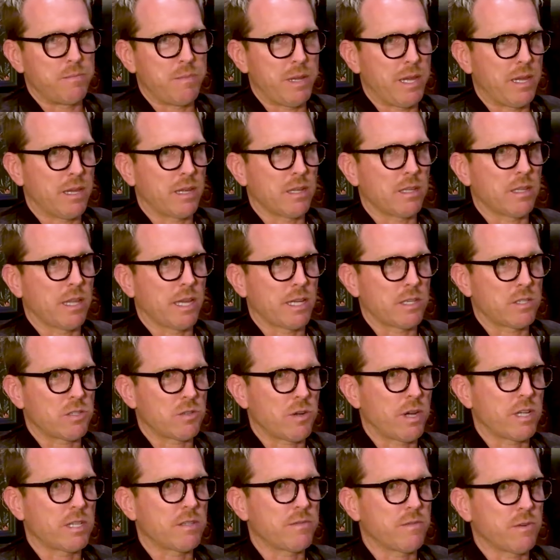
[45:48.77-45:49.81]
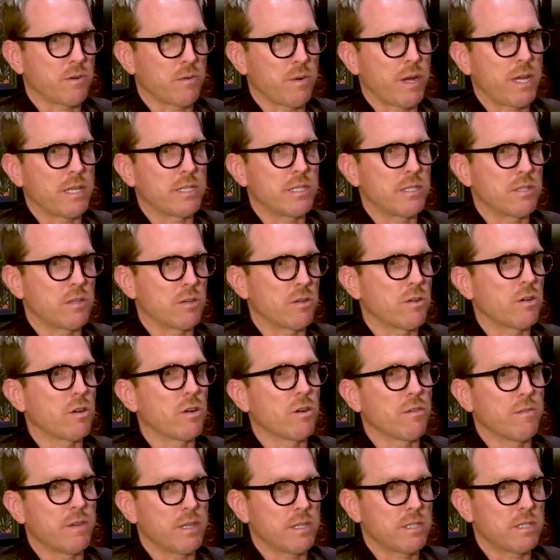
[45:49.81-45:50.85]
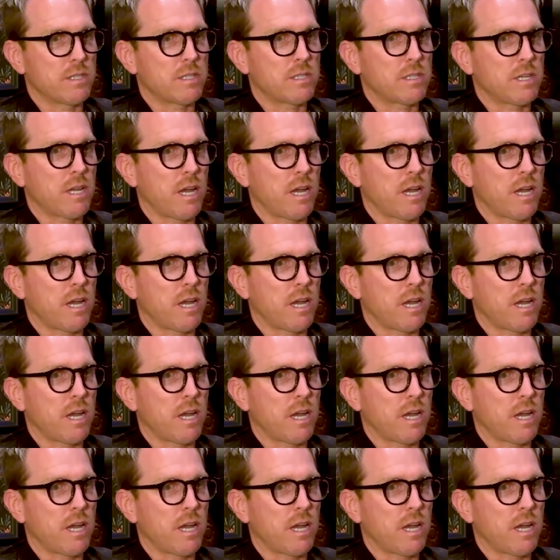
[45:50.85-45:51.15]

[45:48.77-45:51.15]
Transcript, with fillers: being like stressed for races or nervous,